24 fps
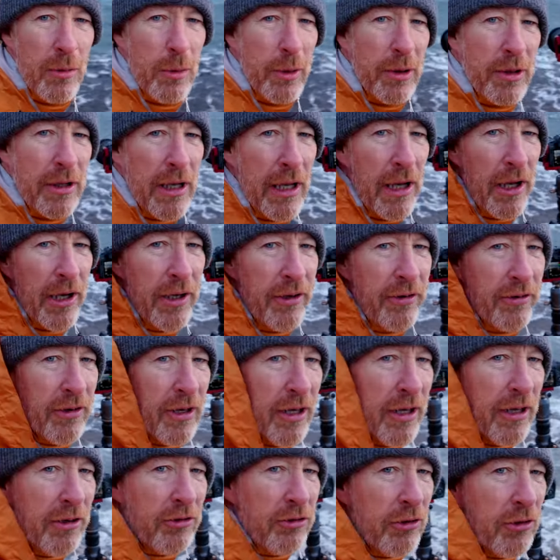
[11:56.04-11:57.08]
with the light, I
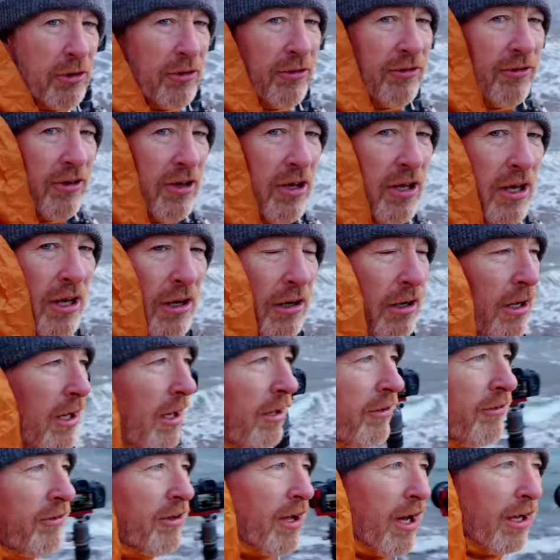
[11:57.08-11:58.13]
guess you can see here,
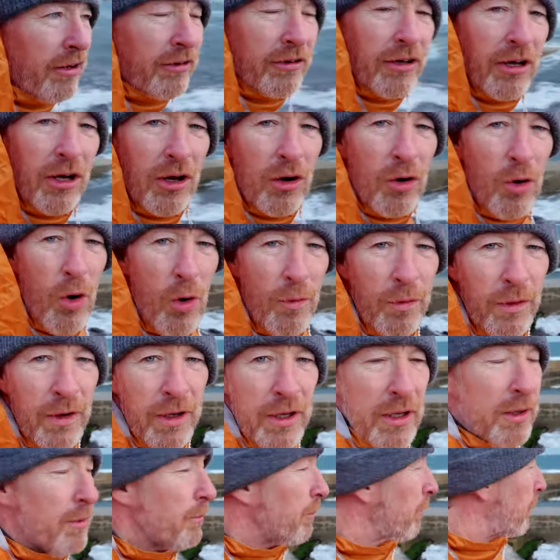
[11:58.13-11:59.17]
it's not
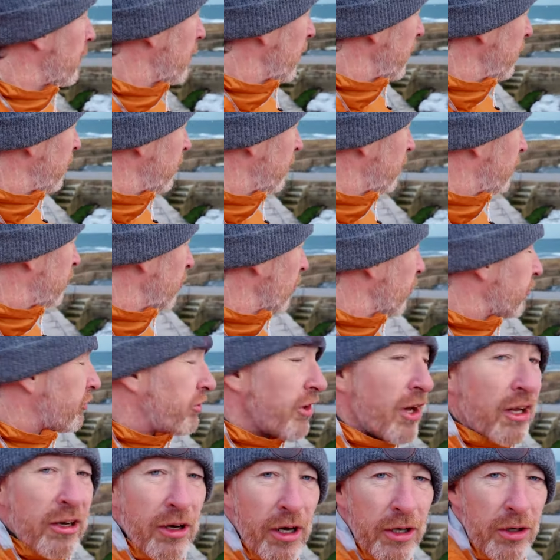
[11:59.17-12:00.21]
overly bright just
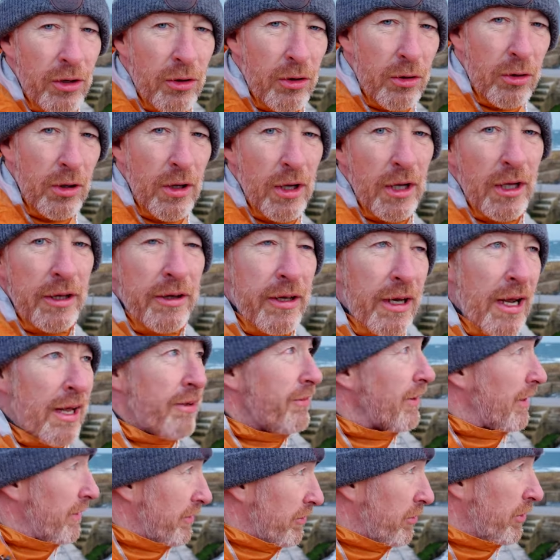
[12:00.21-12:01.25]
yet. I know that as
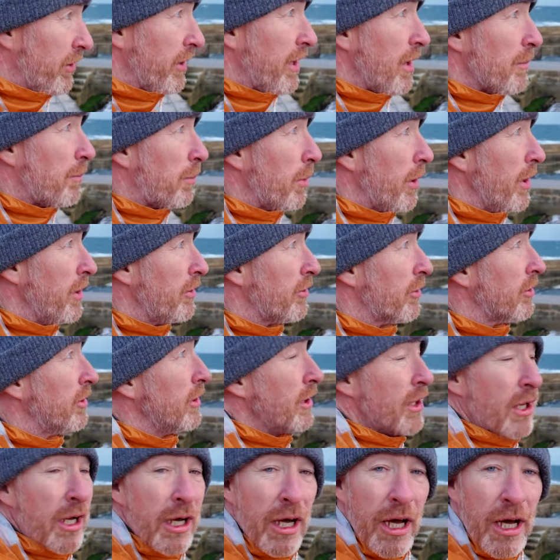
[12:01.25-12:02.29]
that's going to get brighter,
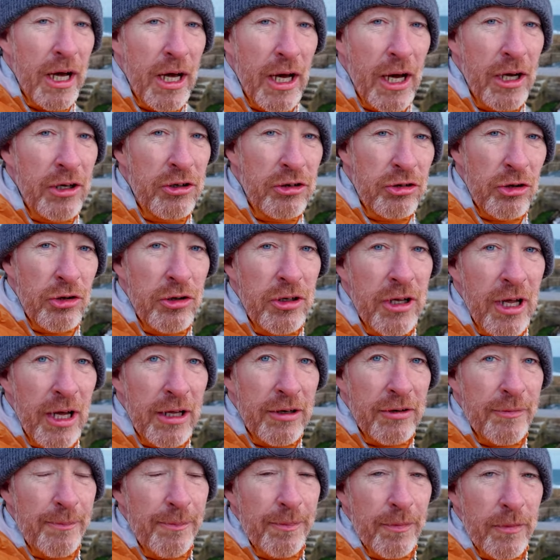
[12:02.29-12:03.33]
I should
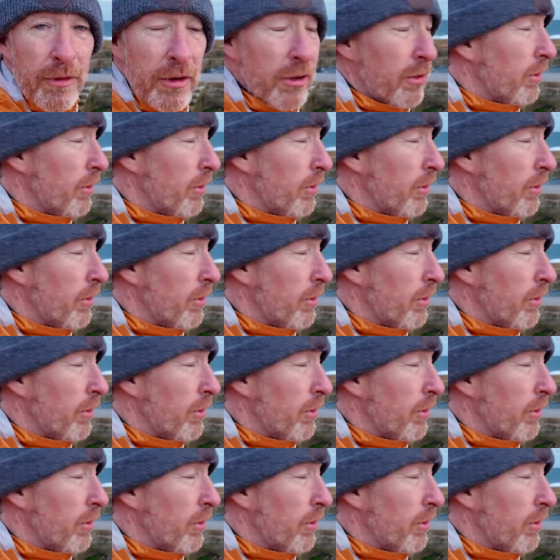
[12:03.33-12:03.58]
get, you